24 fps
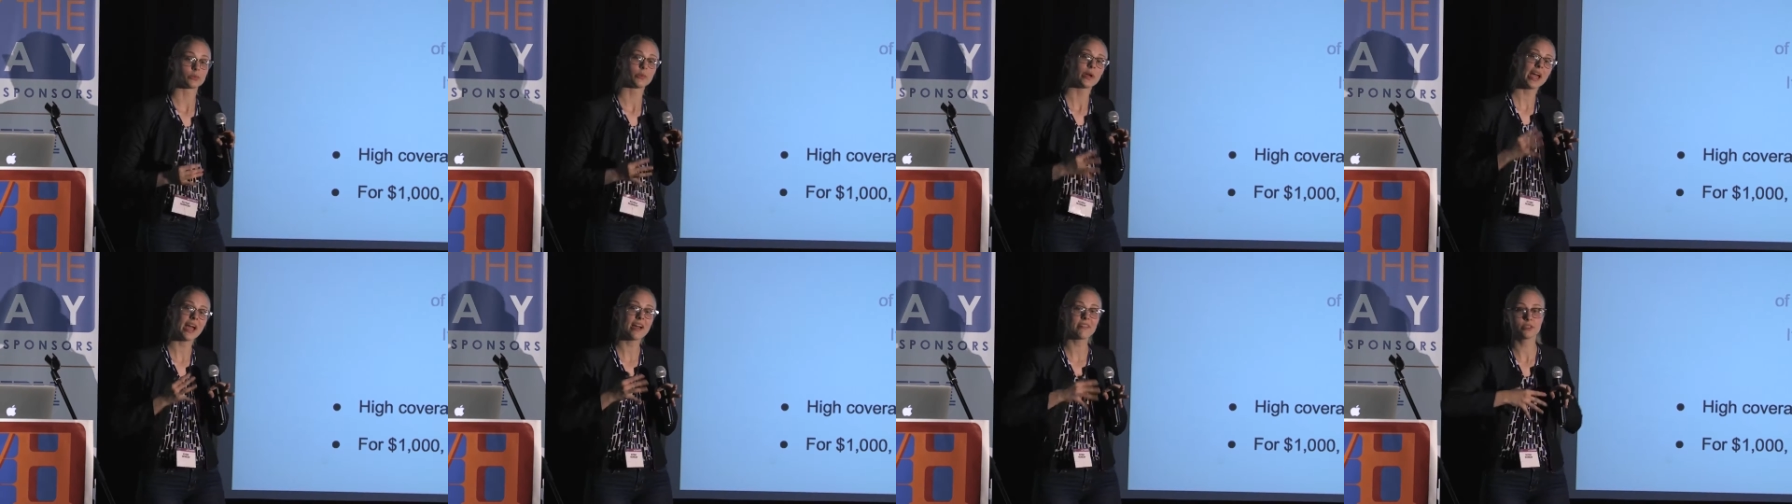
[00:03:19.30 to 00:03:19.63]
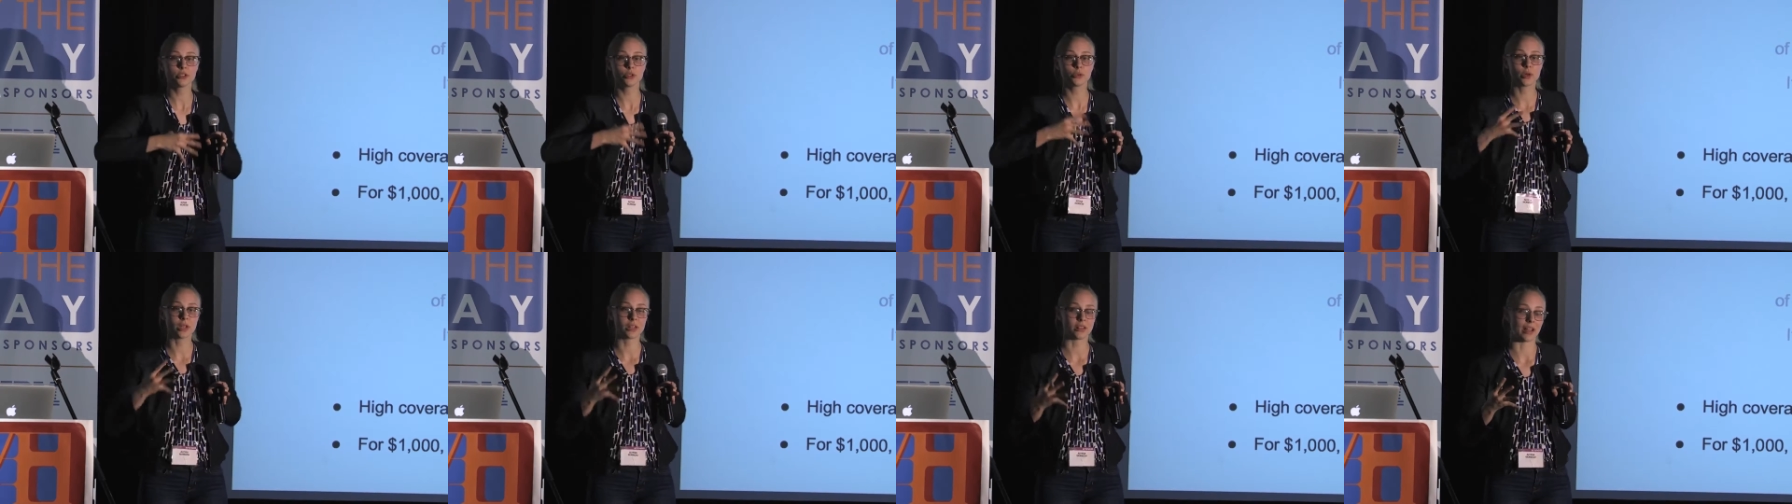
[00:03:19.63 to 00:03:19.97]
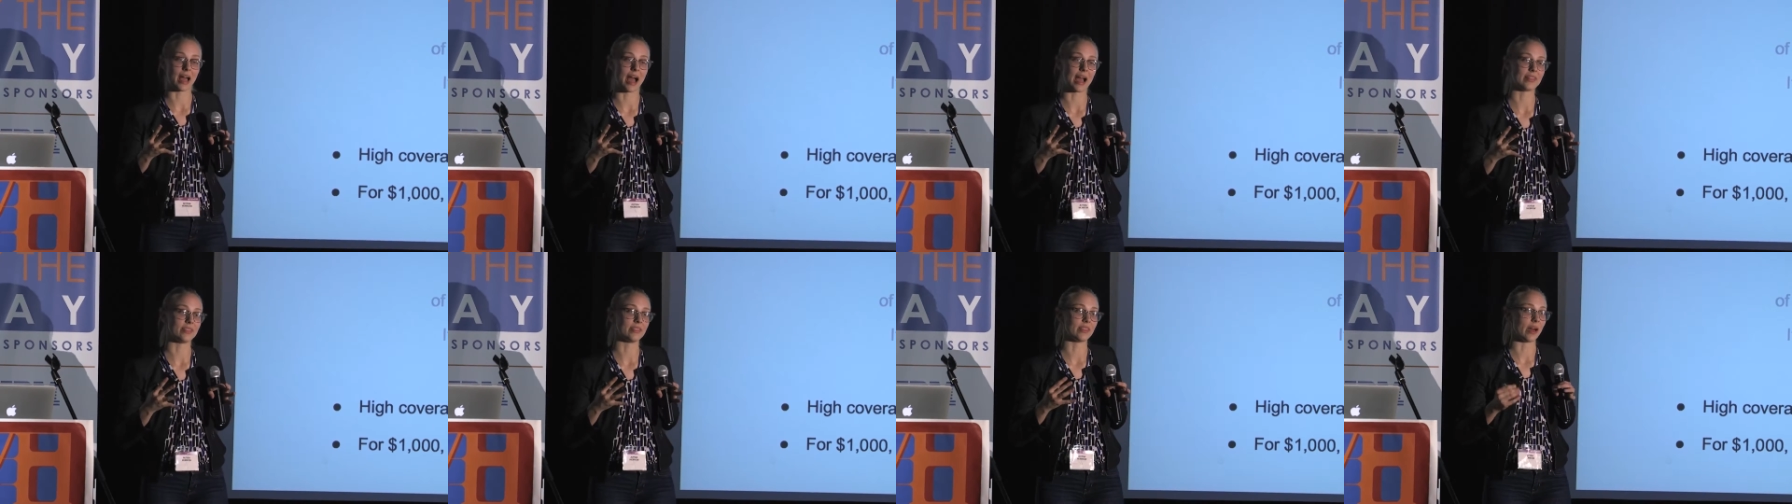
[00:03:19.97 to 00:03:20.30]
we have to
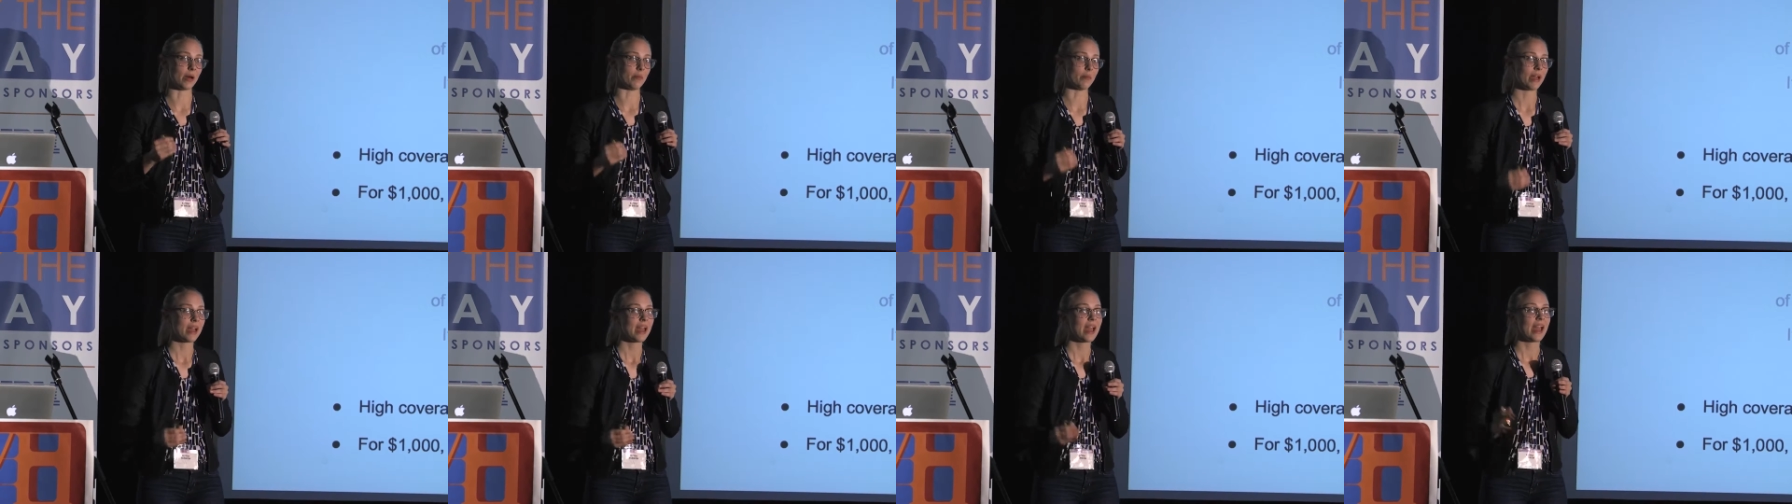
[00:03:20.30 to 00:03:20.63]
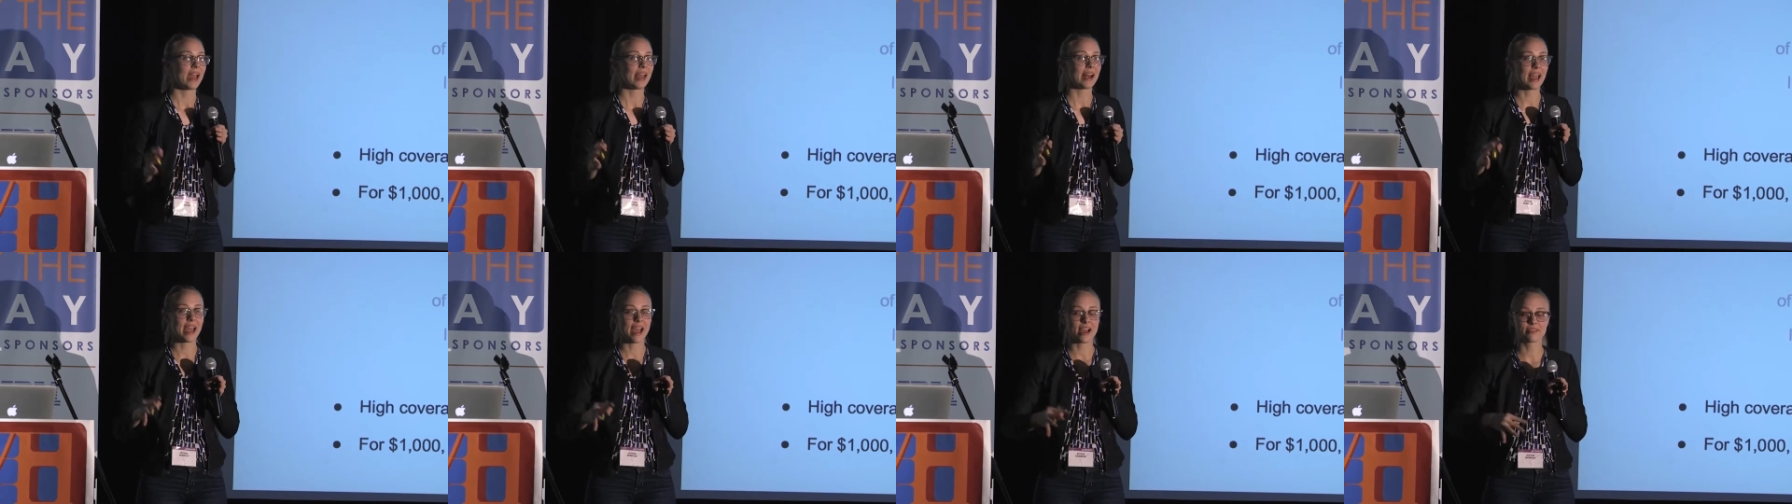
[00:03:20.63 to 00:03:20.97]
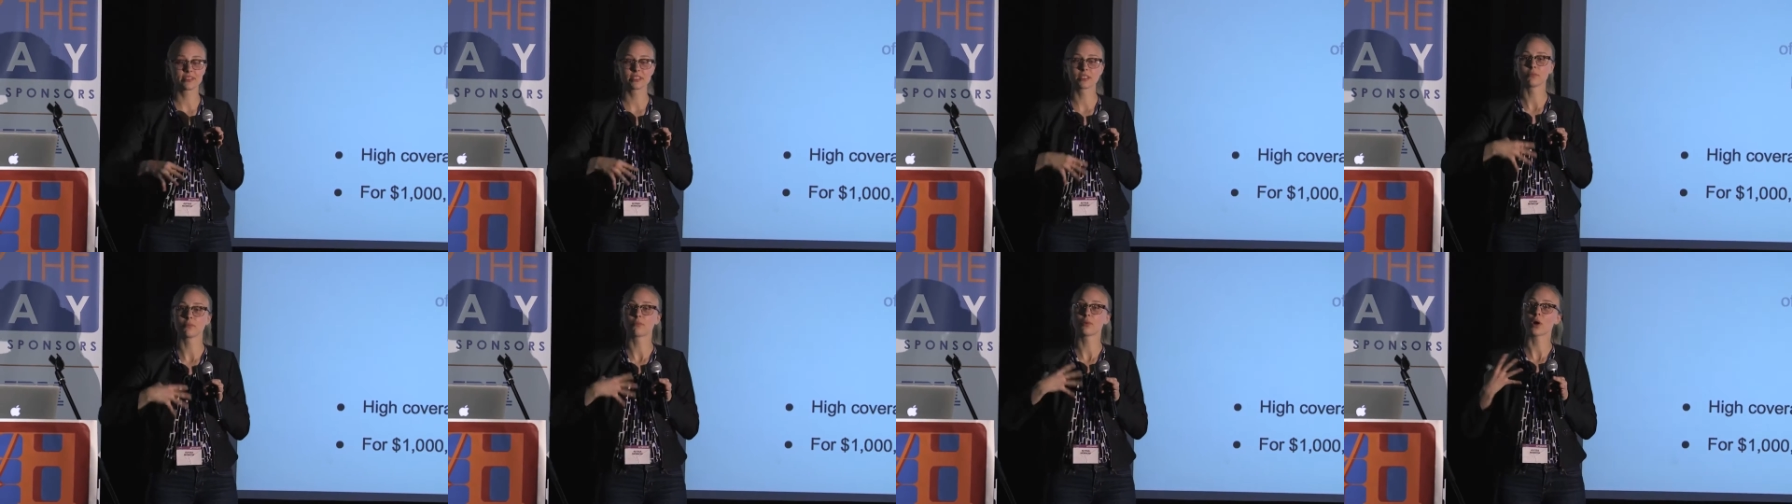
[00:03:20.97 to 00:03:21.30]
align them and have
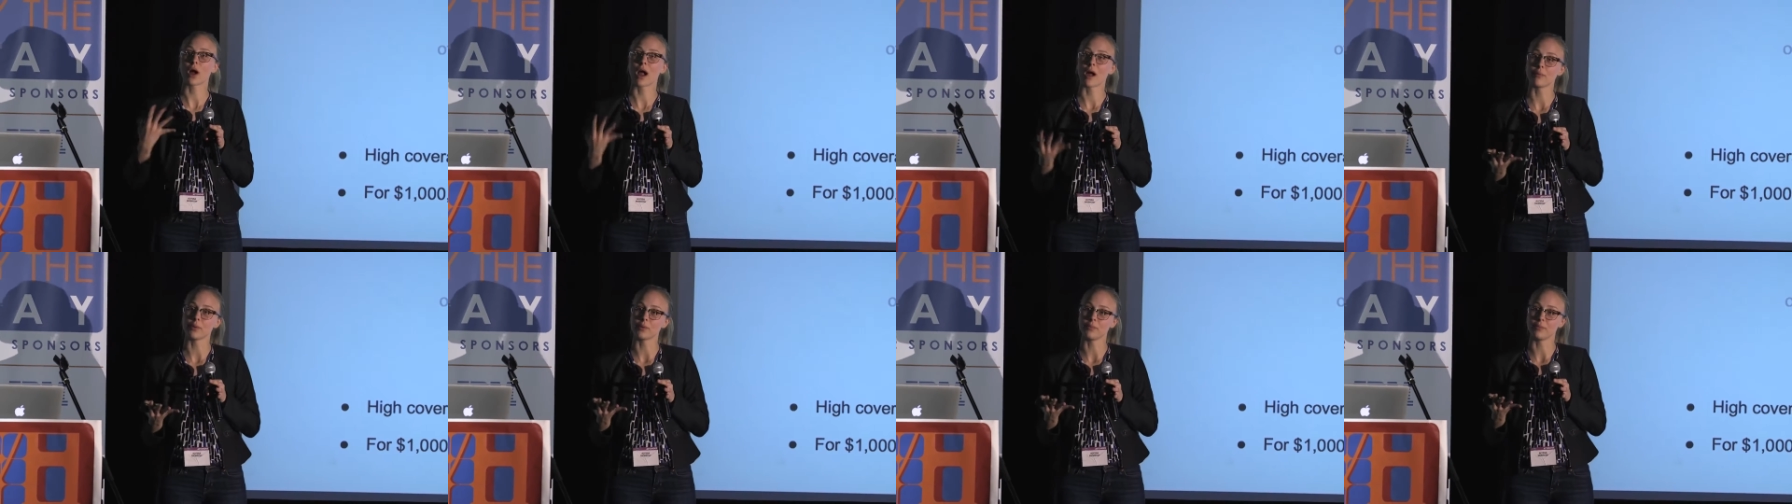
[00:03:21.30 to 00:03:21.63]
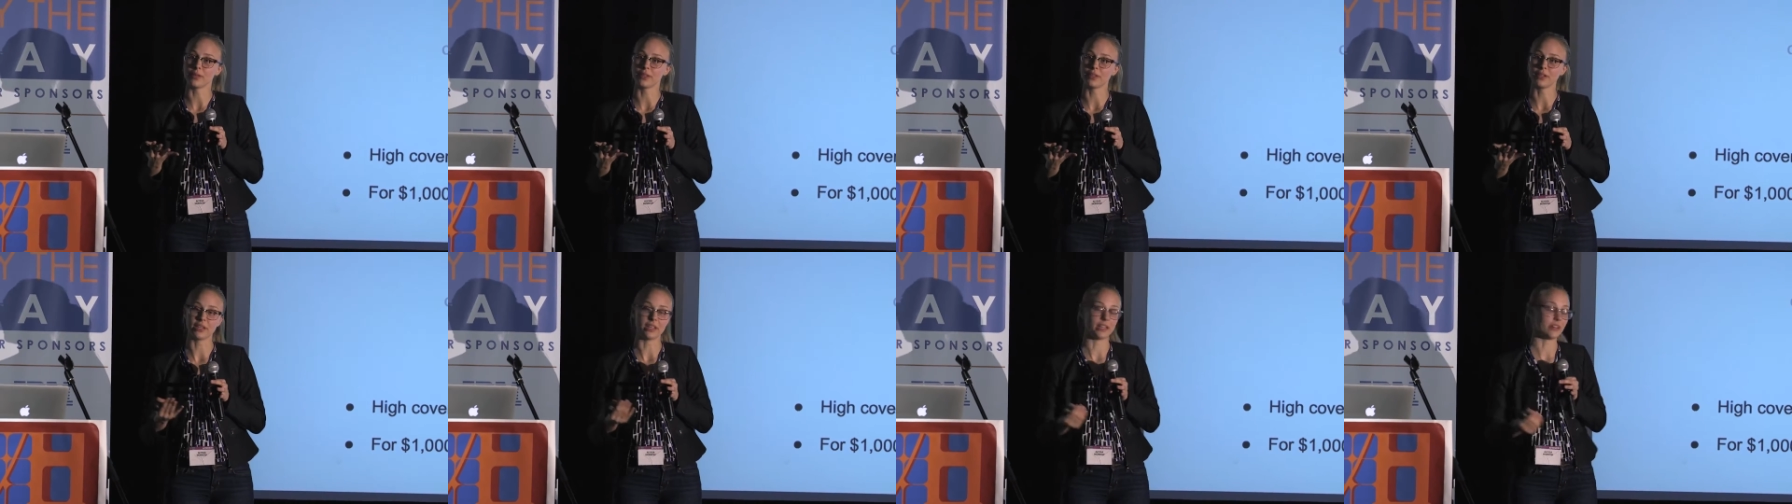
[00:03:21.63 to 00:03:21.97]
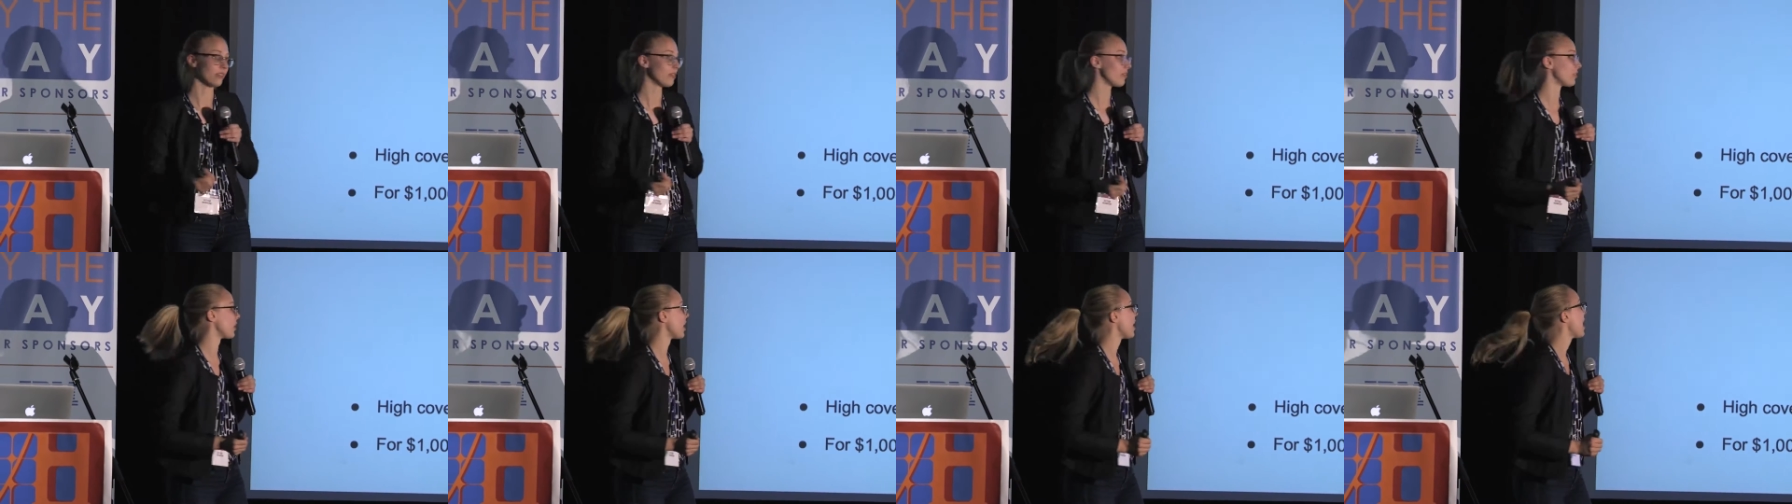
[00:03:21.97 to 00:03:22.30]
some probability
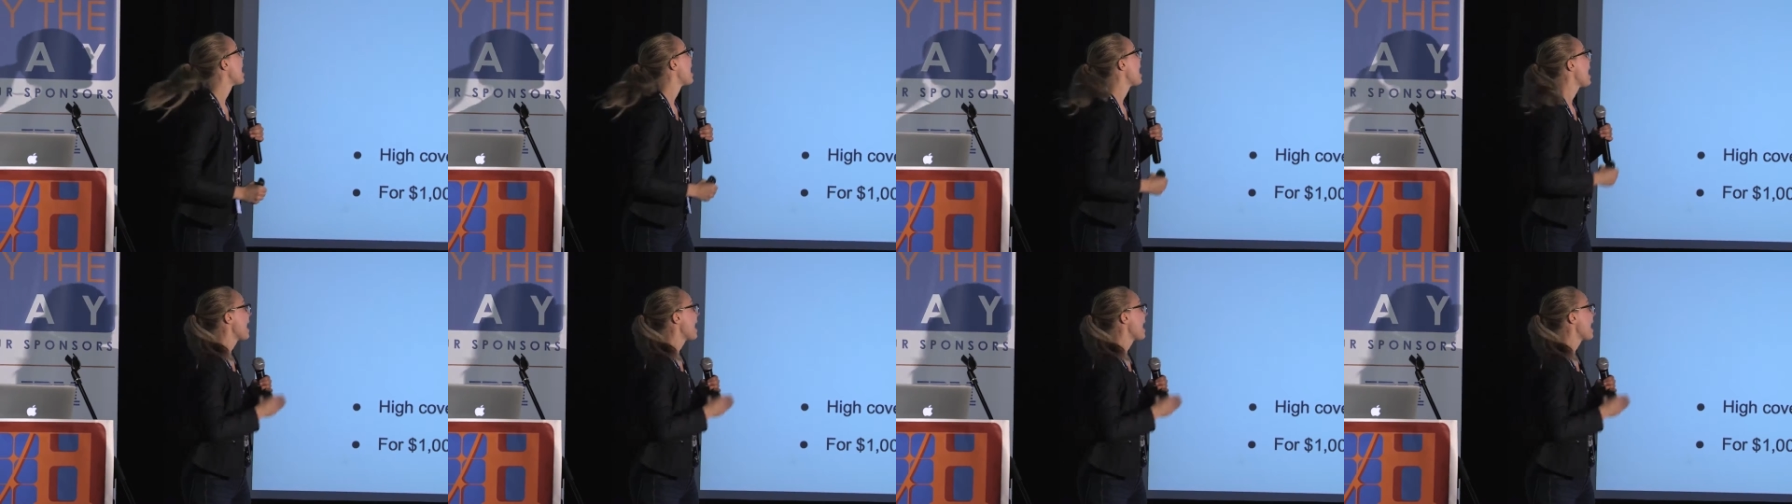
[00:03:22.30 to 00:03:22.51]
for